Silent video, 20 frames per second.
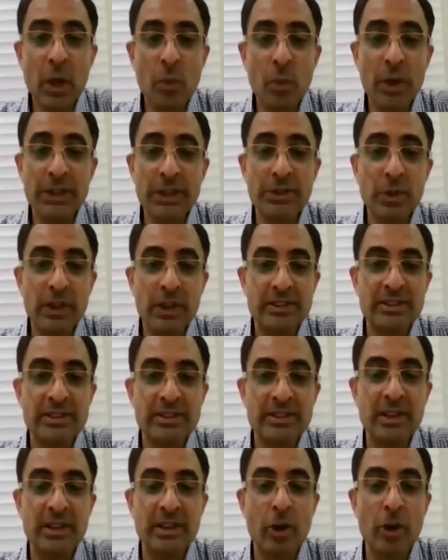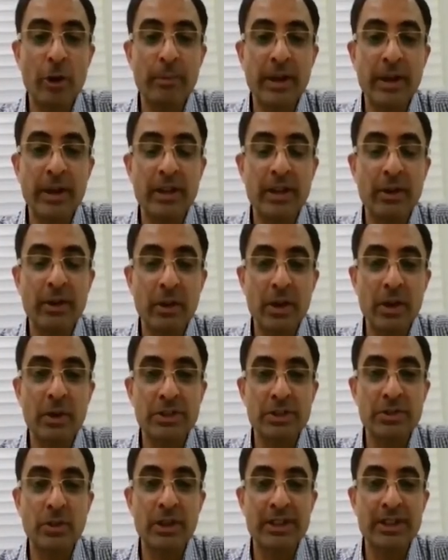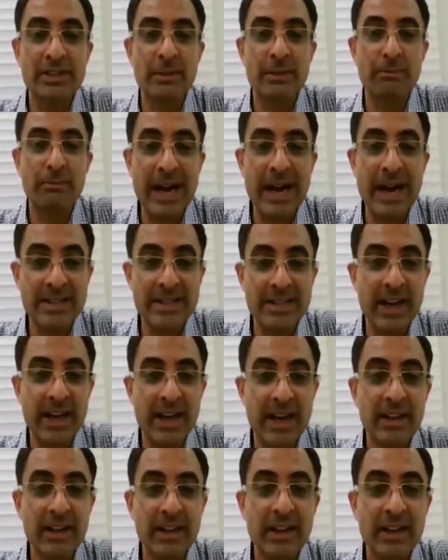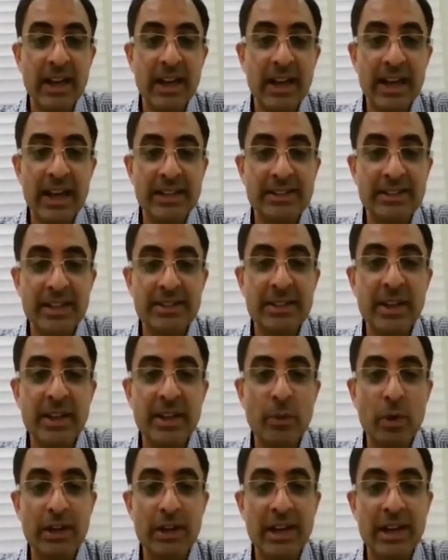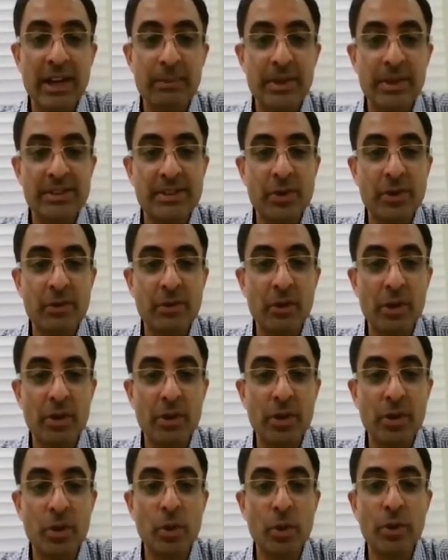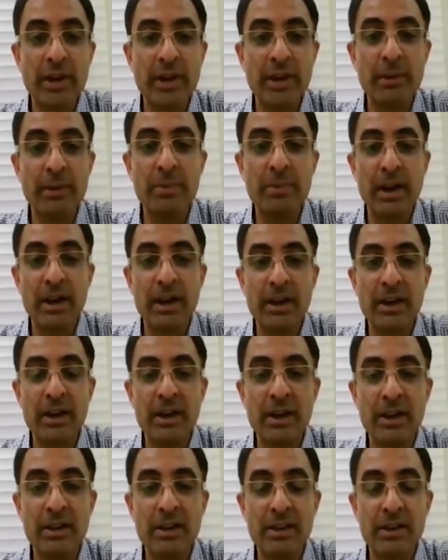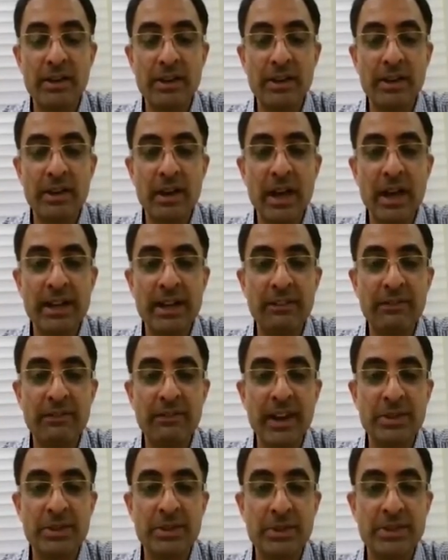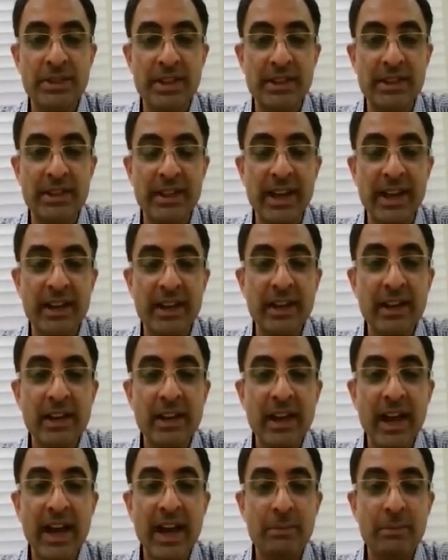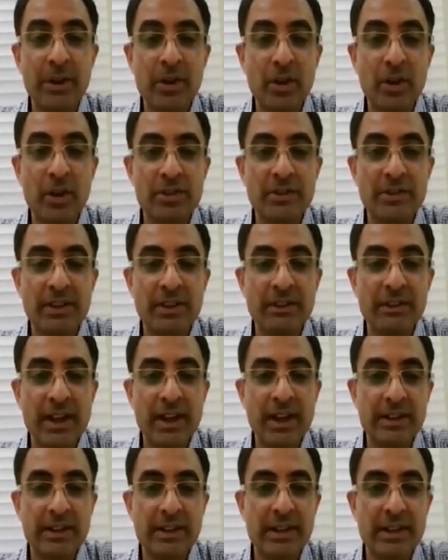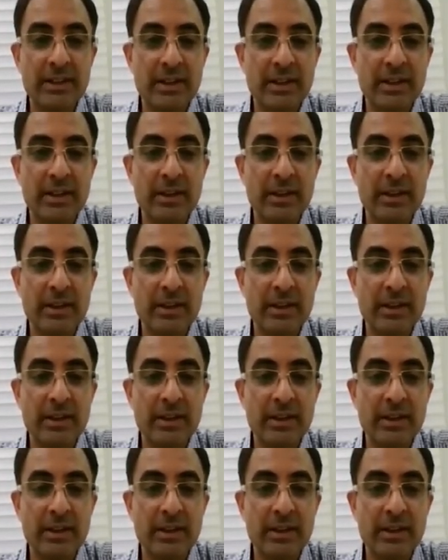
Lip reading: What is called as a comet, what is called as a bat sign. Essentially what happens is you've got two rib artifacts which are there, and because of the fact that